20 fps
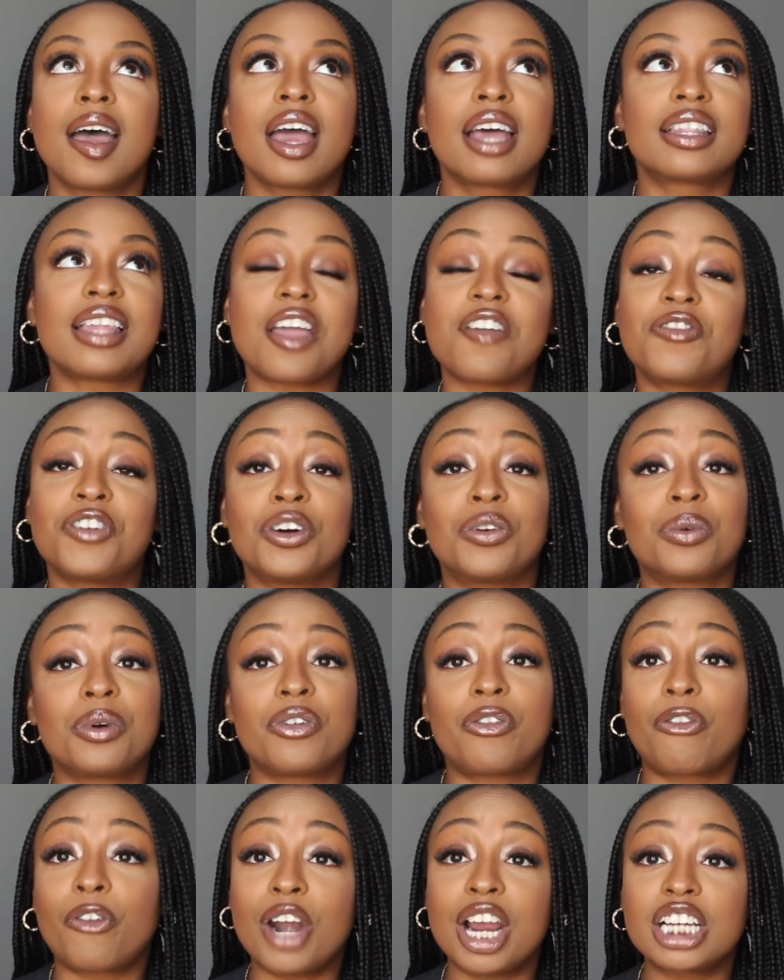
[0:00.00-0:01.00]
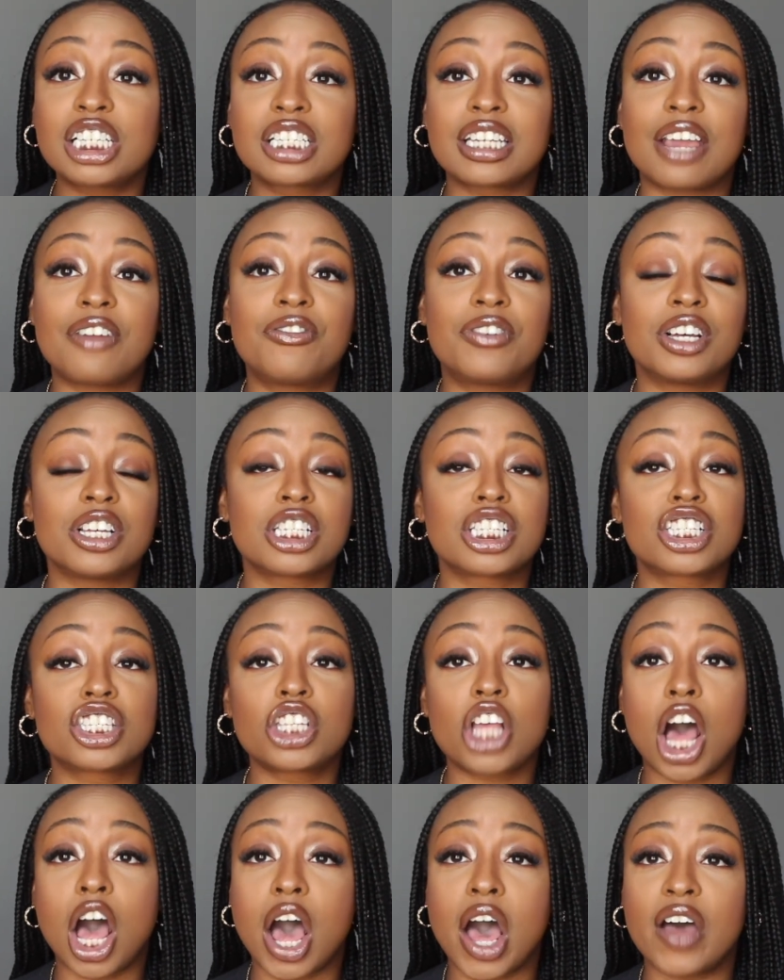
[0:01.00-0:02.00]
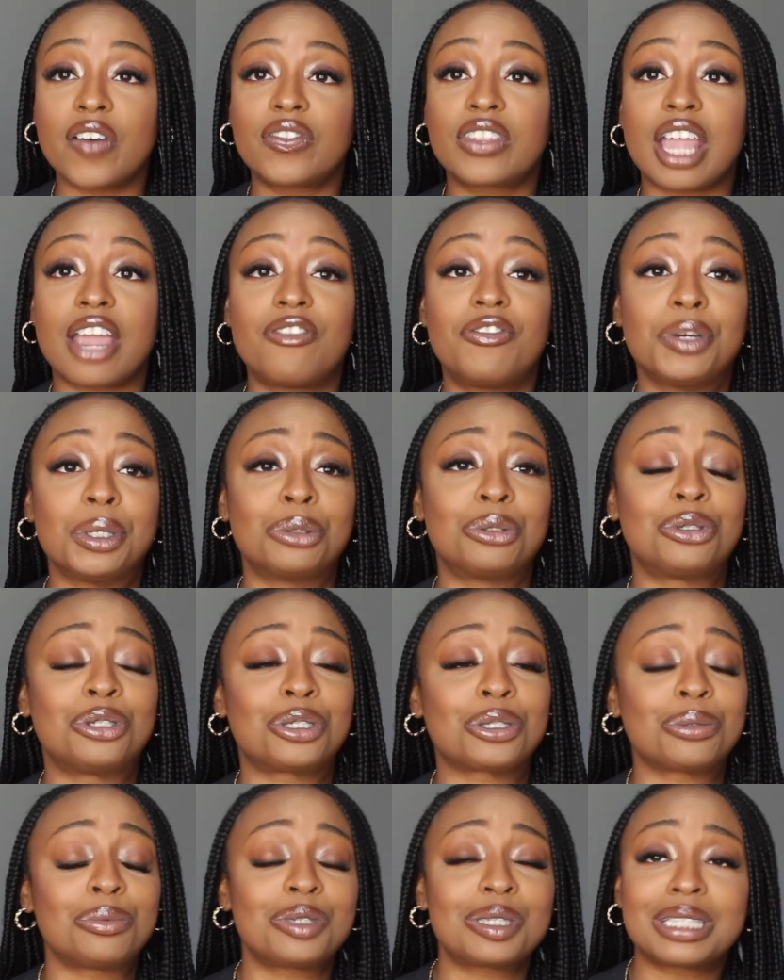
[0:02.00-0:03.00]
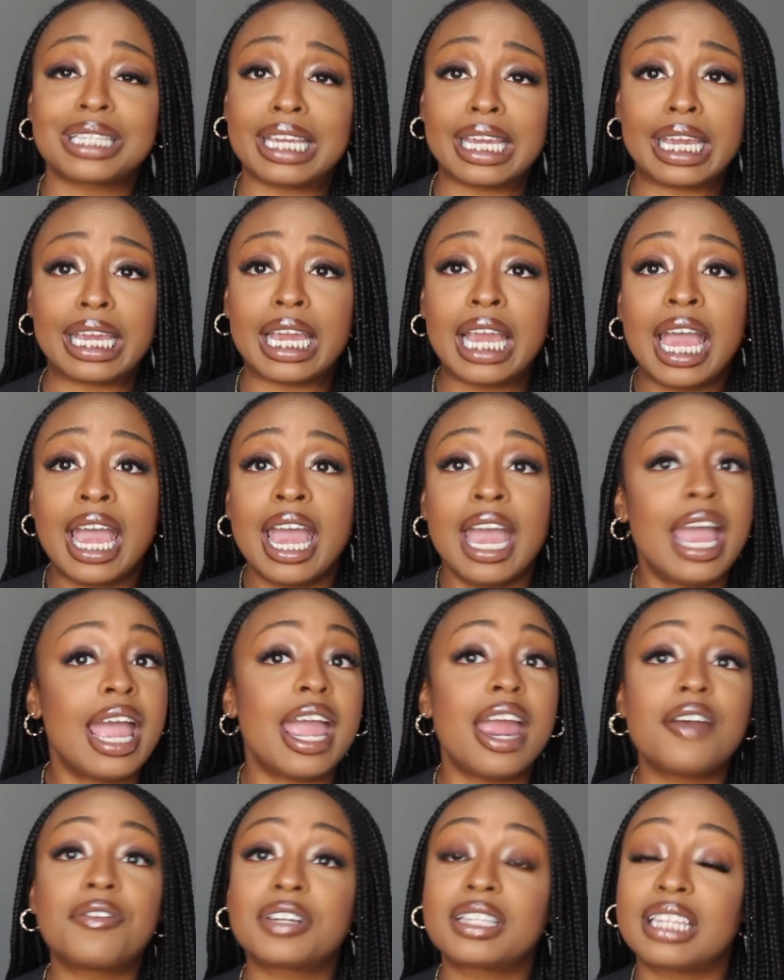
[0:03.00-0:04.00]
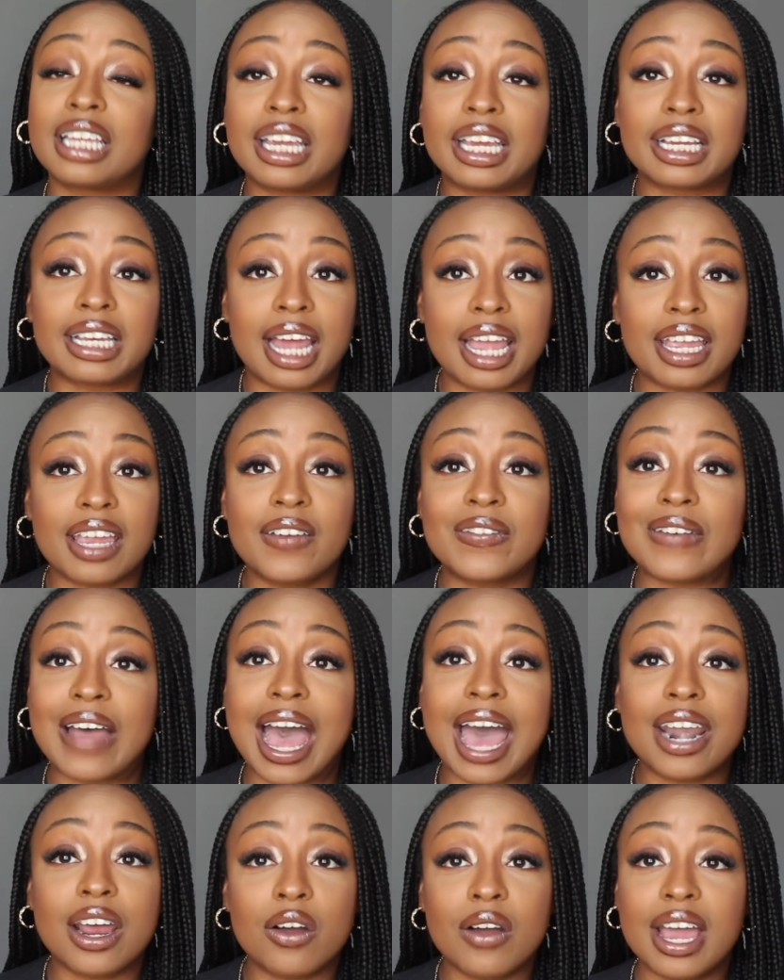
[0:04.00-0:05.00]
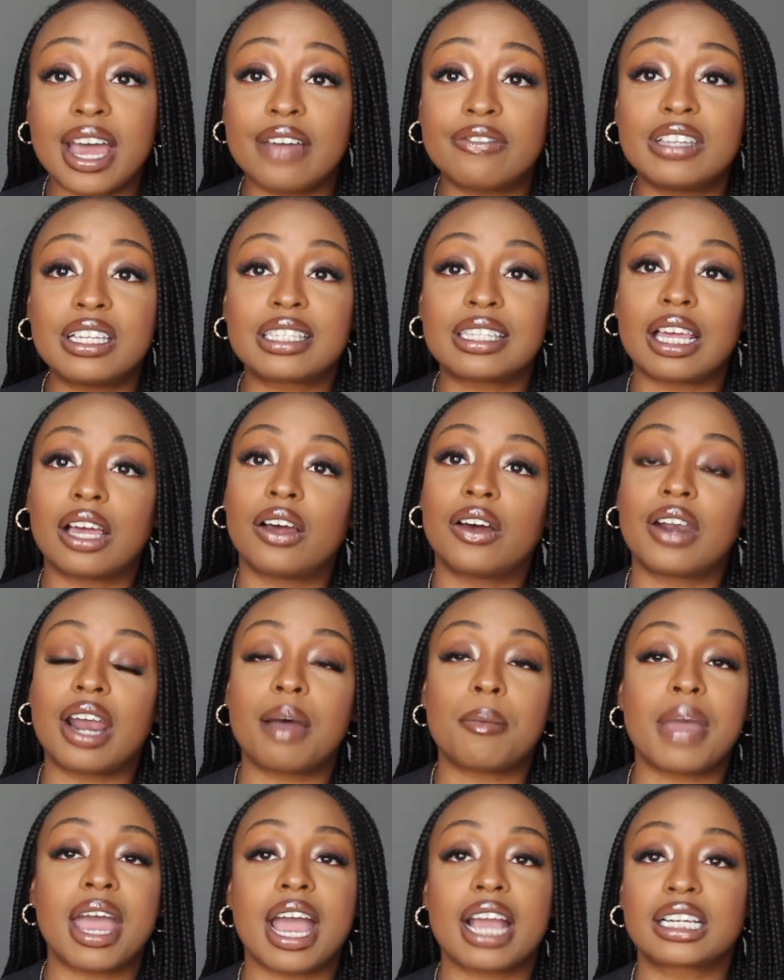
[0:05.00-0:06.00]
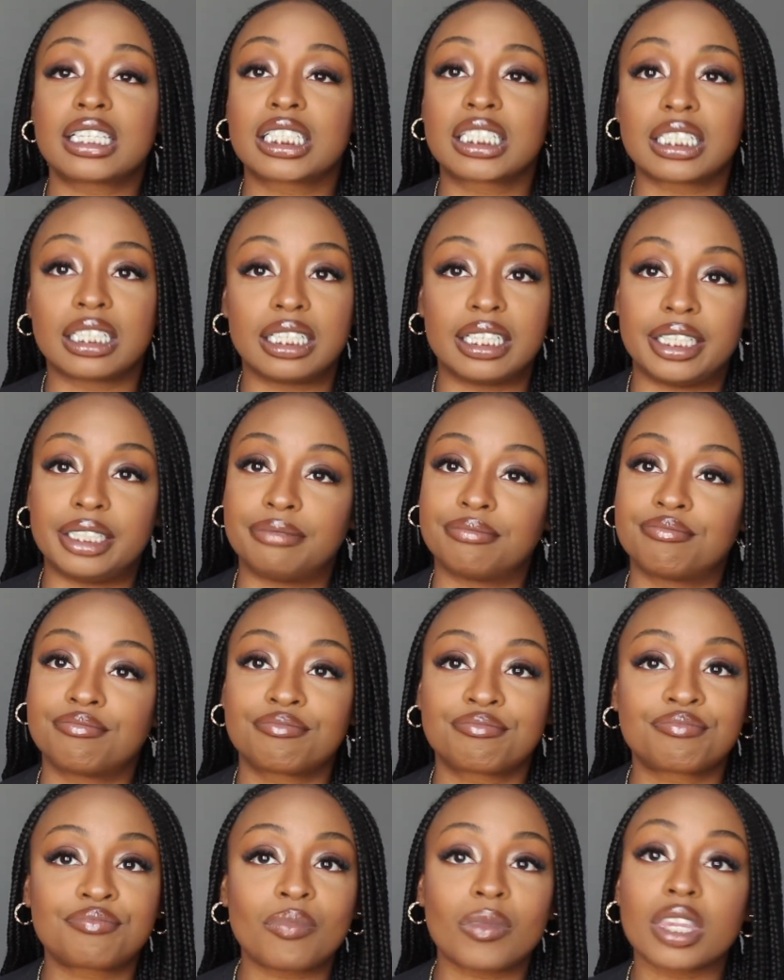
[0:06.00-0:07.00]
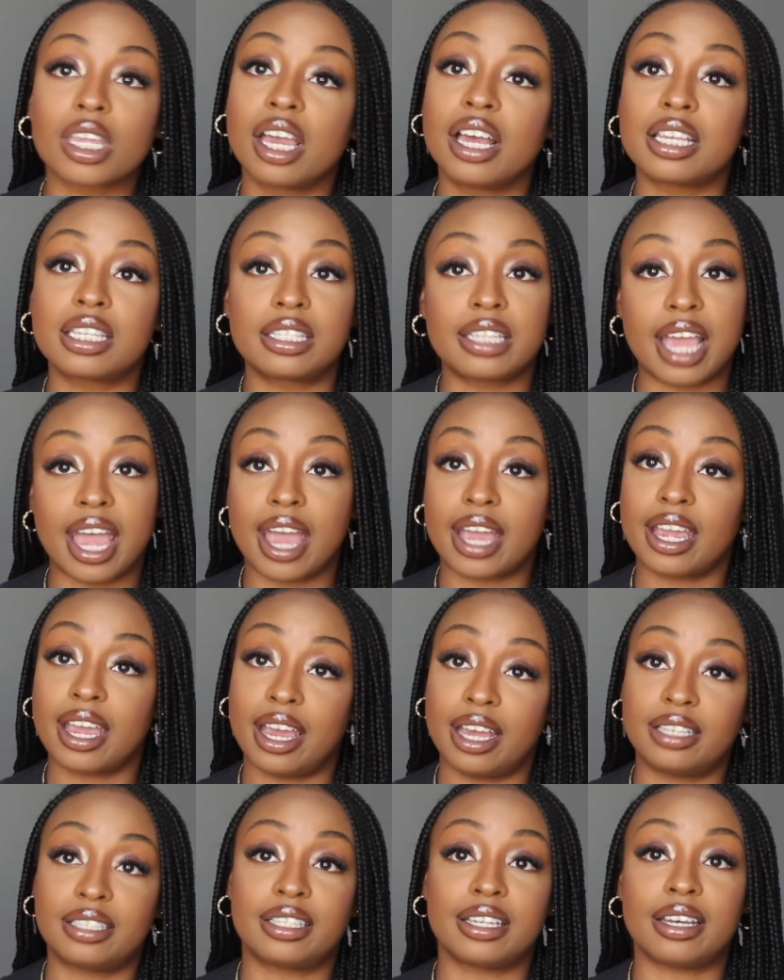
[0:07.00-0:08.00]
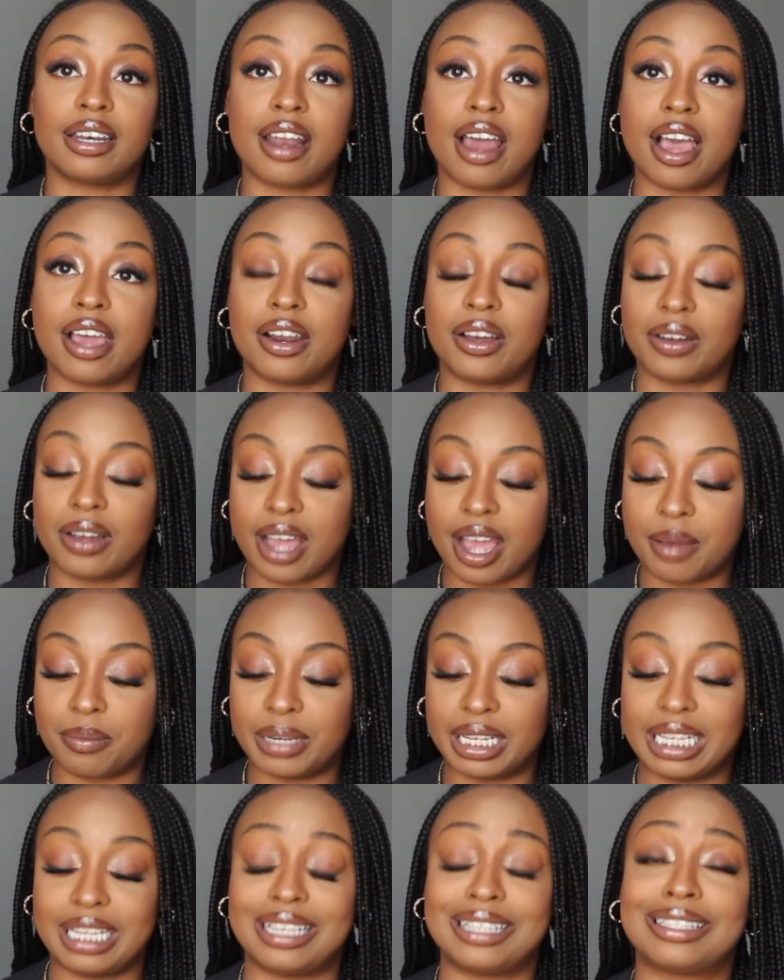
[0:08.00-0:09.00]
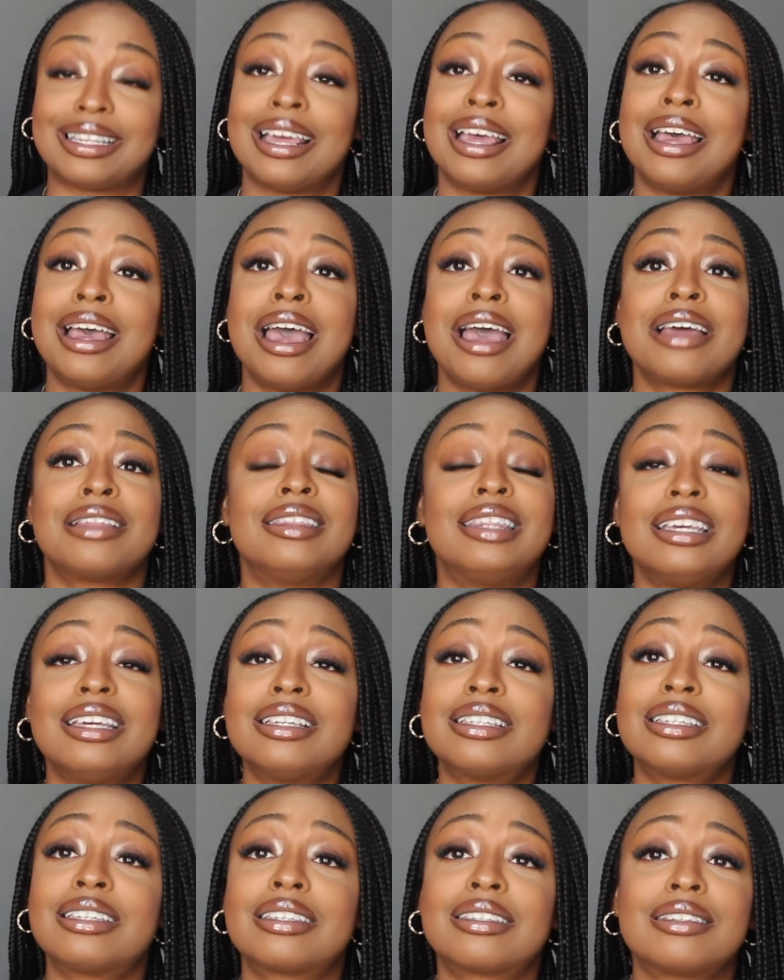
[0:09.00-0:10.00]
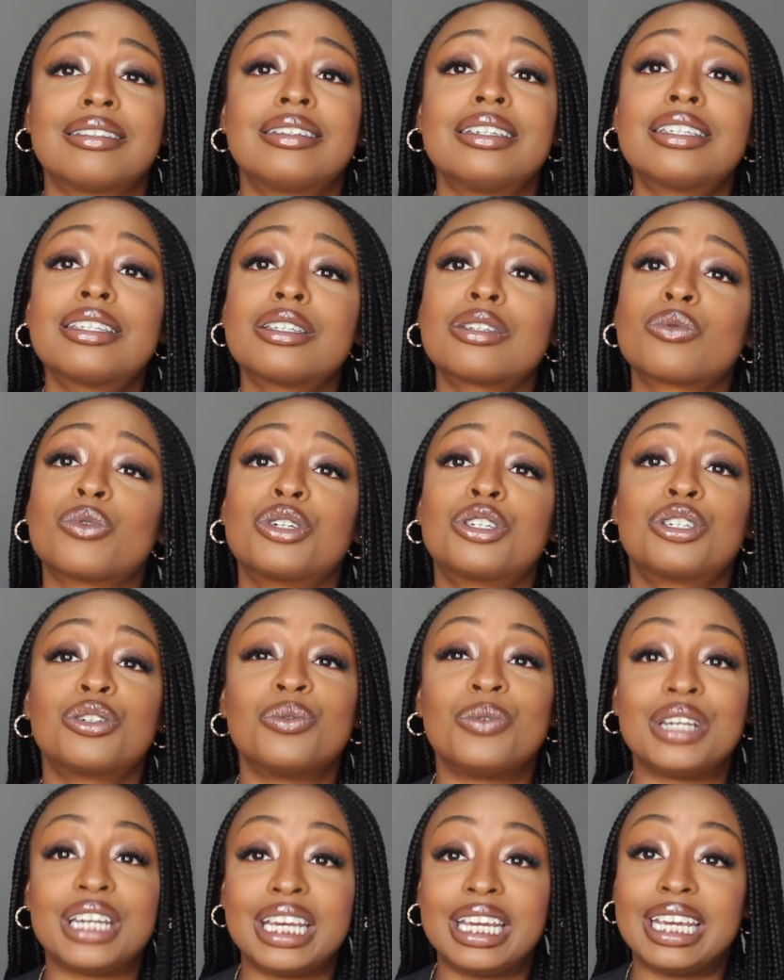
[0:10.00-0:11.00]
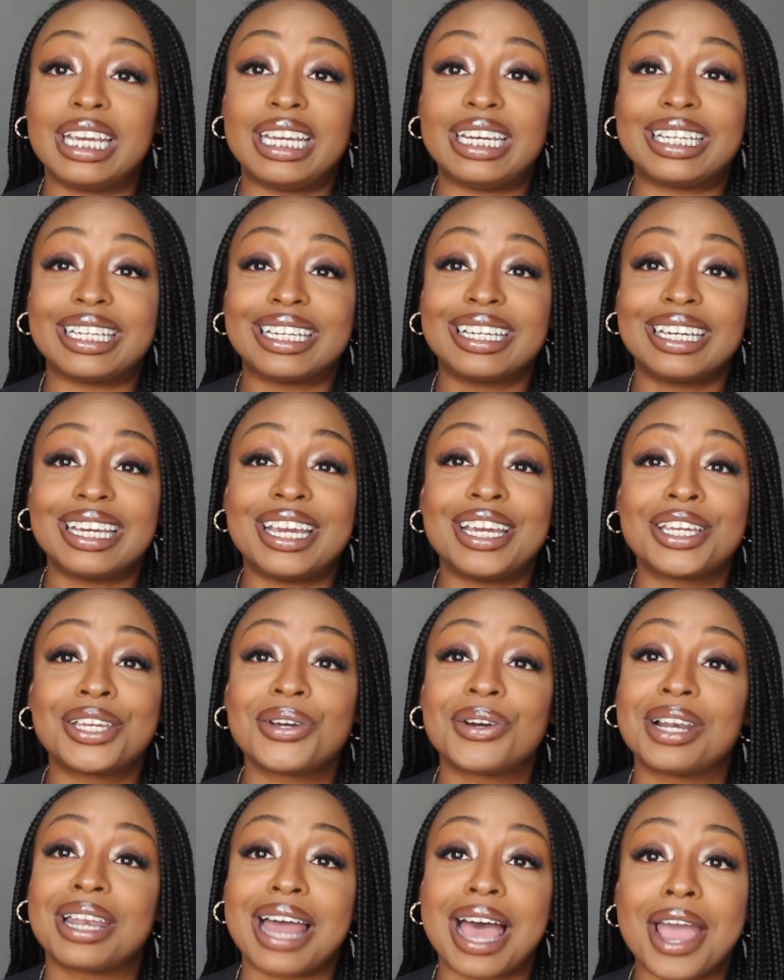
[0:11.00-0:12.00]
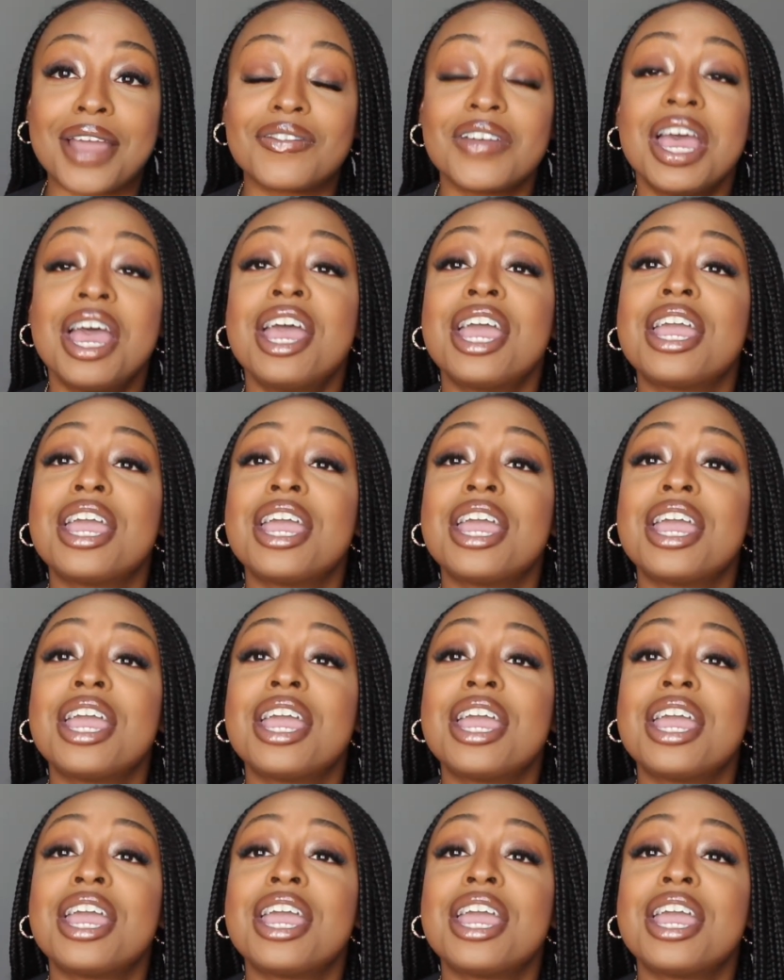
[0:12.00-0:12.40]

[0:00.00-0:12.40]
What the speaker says: they feel refreshed, they feel soft, they feel juicy, everything. Like, if I don't have this on, I'm actually a sad case at night, okay? Because this is what you need in your life.